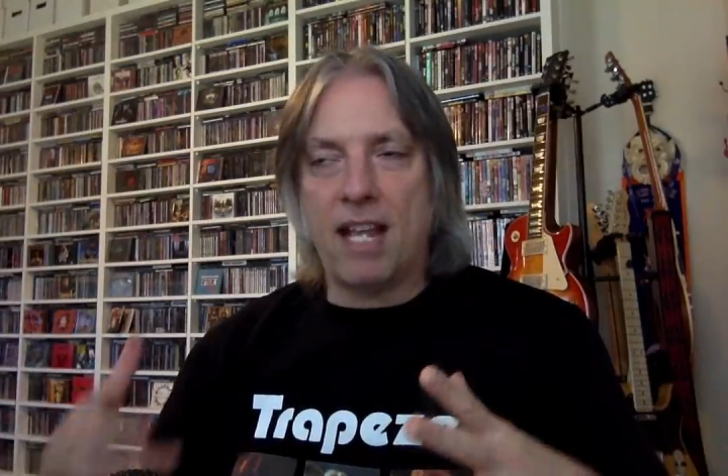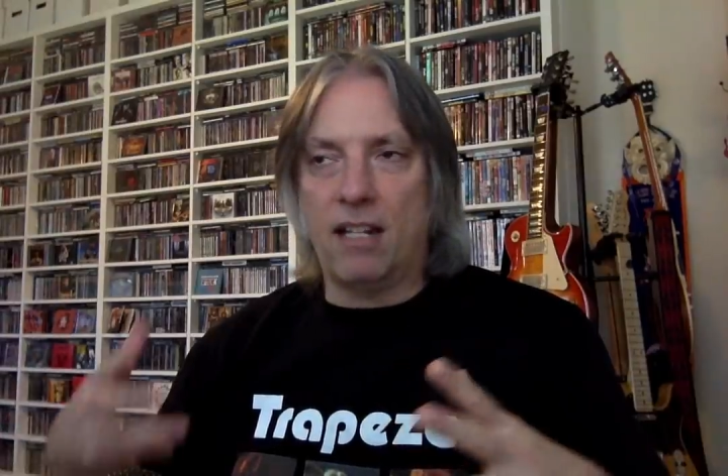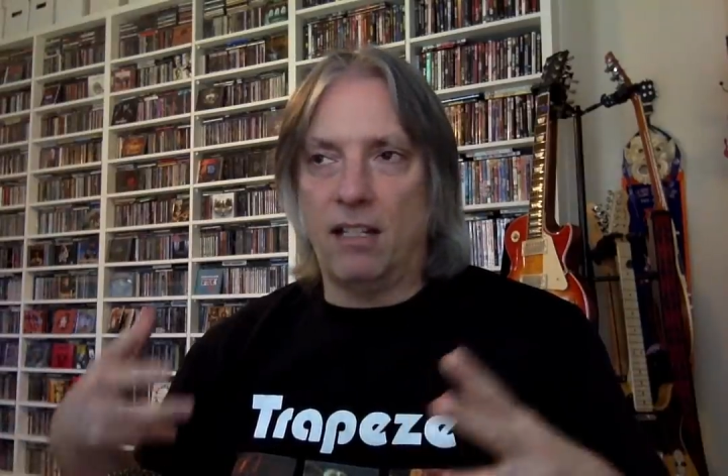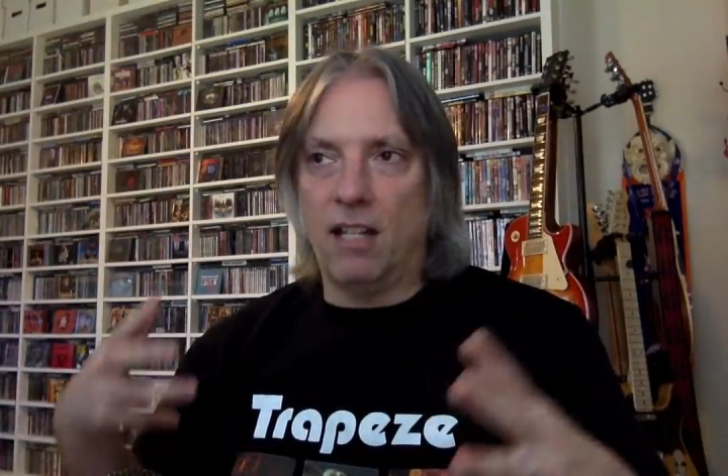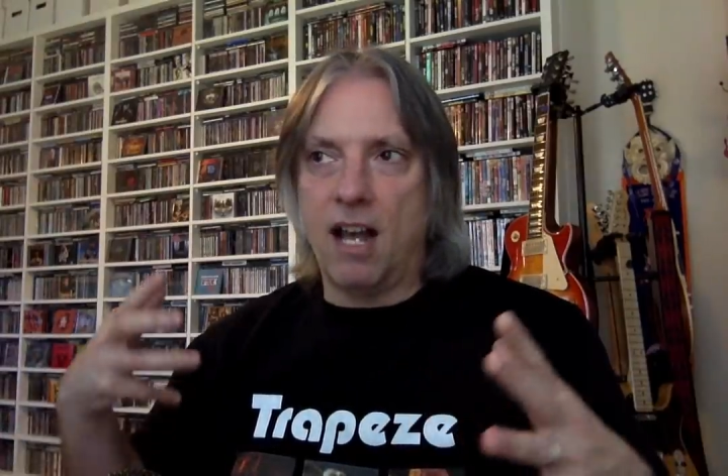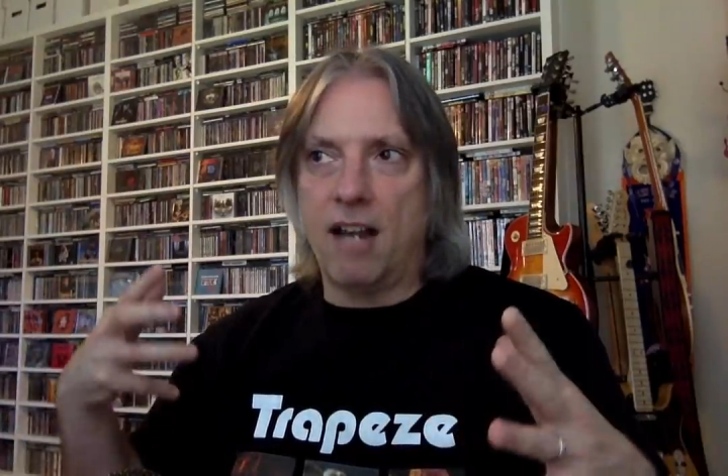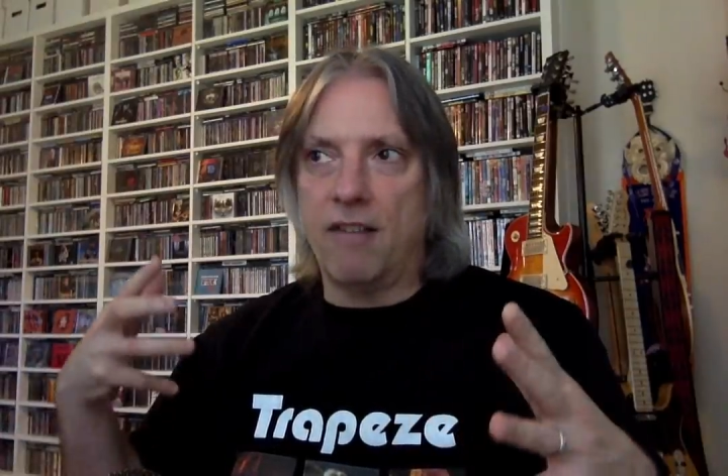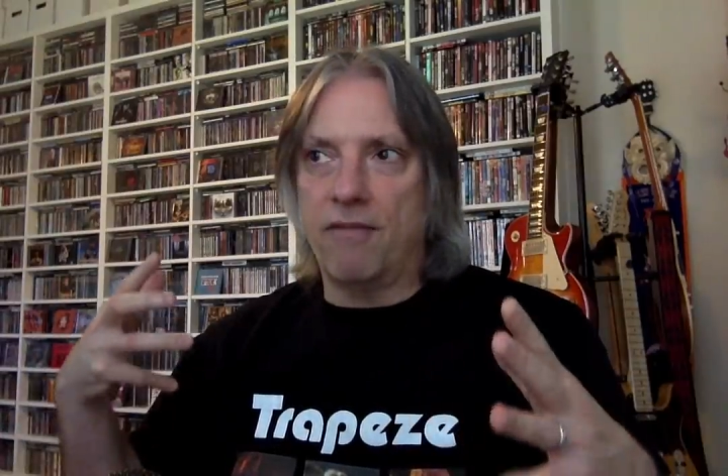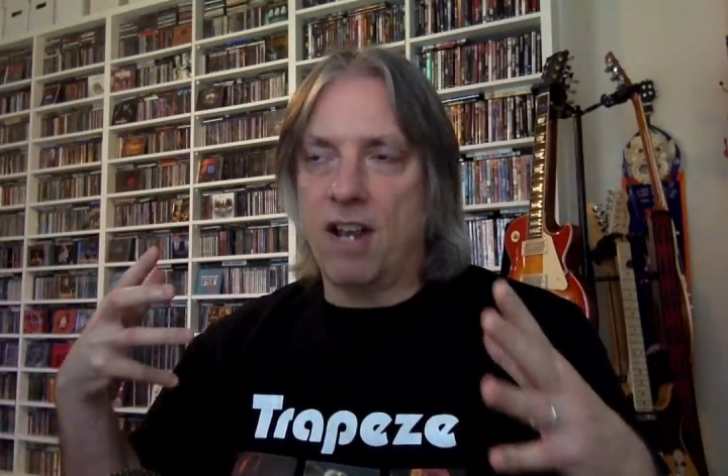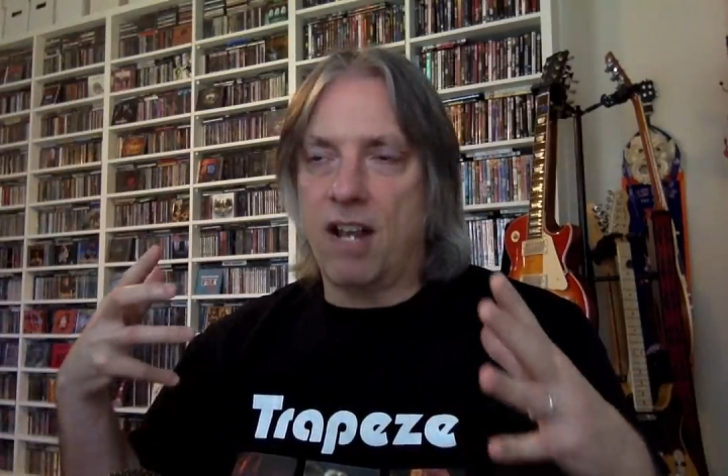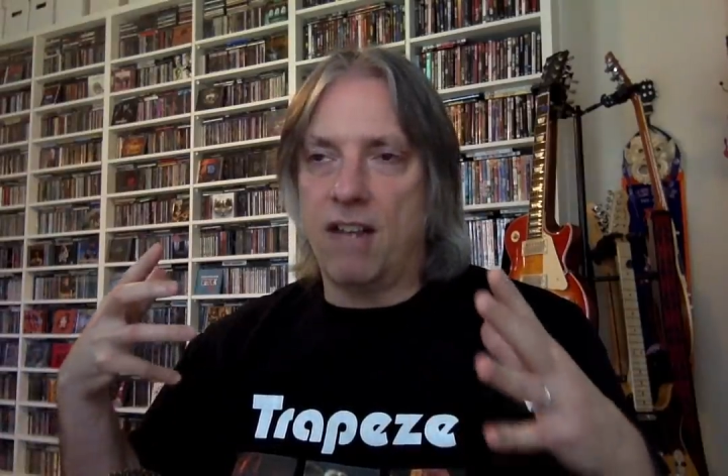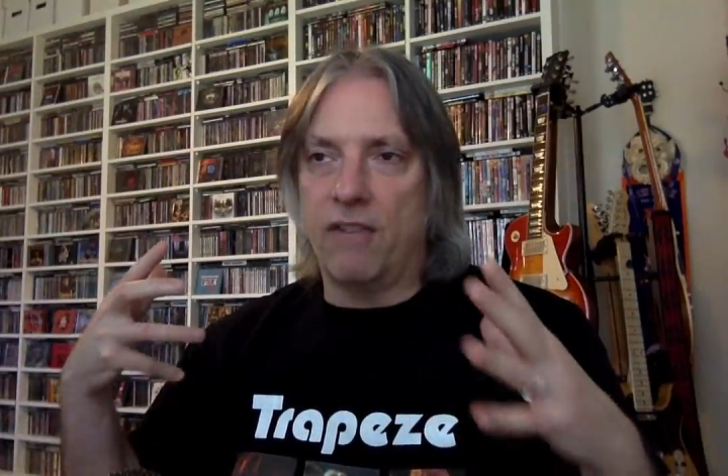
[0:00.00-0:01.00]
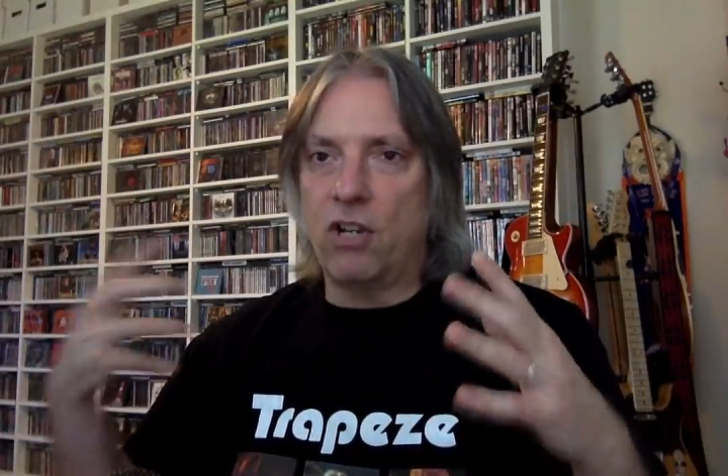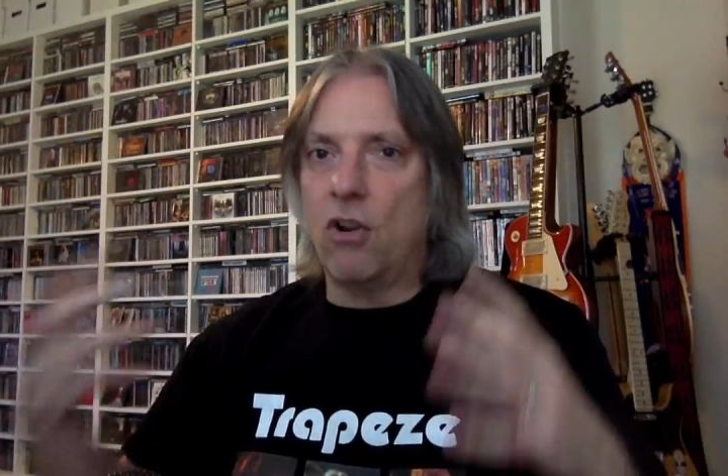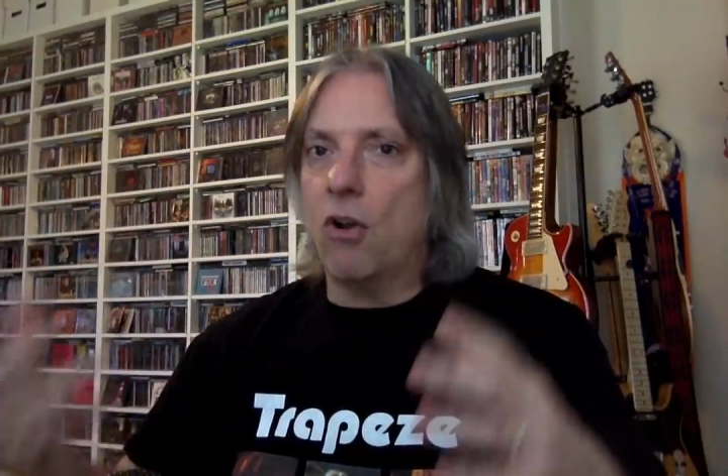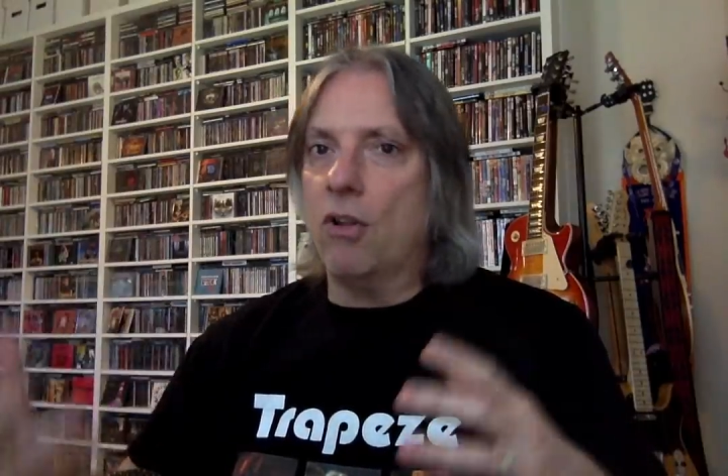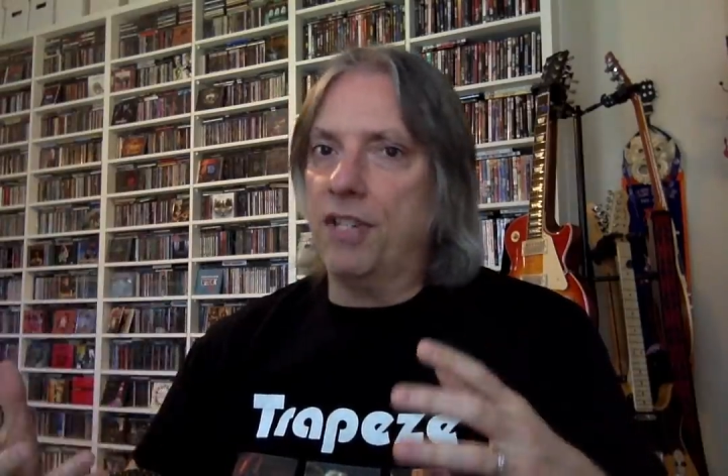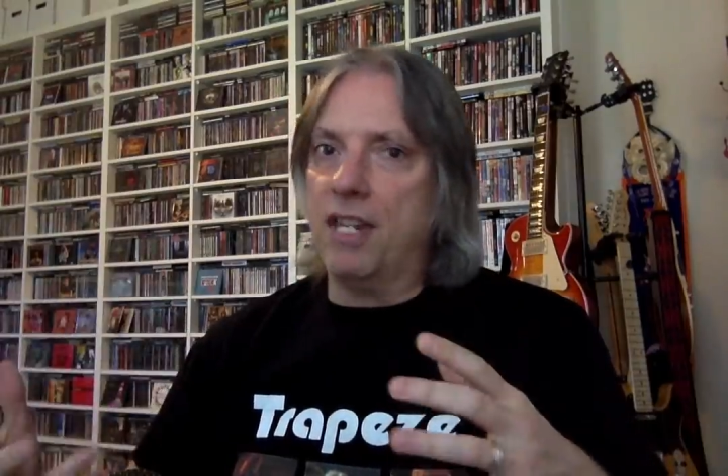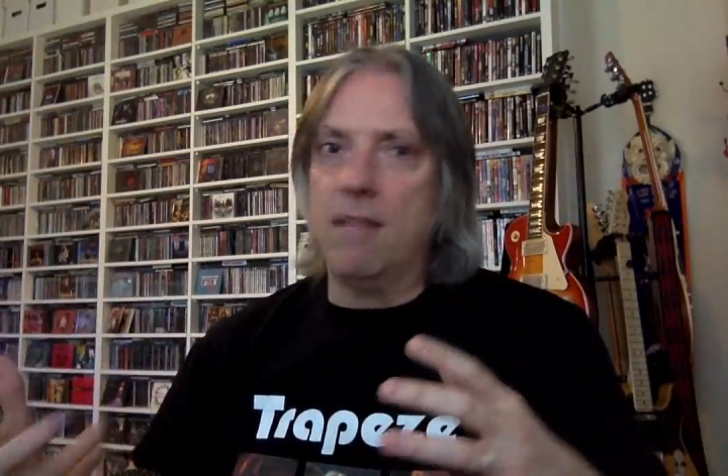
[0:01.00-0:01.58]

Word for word: had a lot of kind of occult